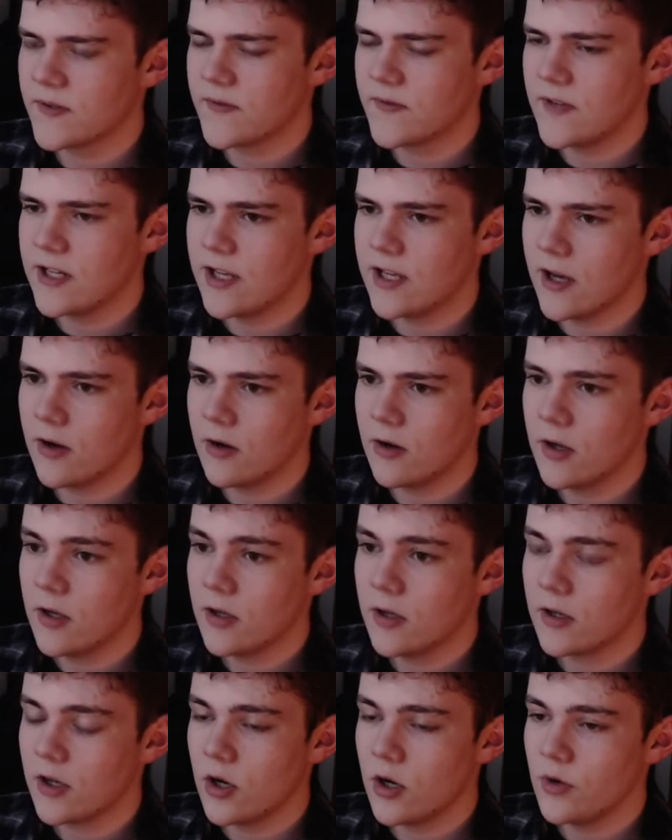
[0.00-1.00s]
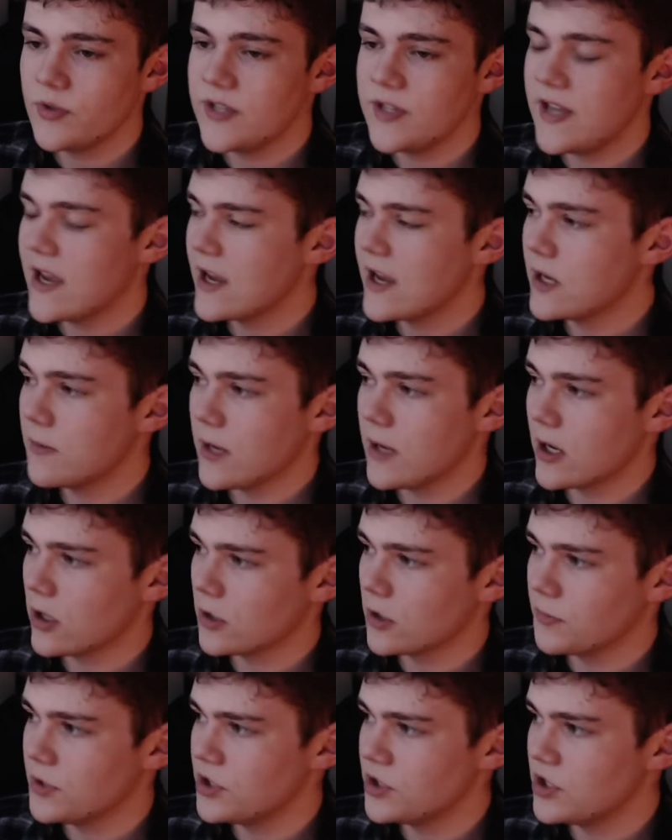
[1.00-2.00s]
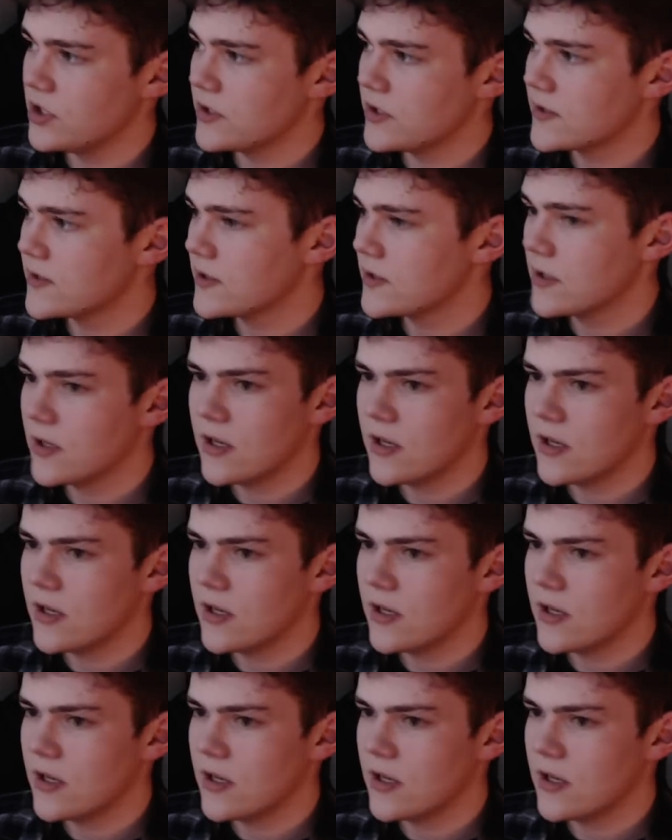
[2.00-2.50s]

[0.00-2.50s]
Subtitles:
video, Cozy Anime RPGs.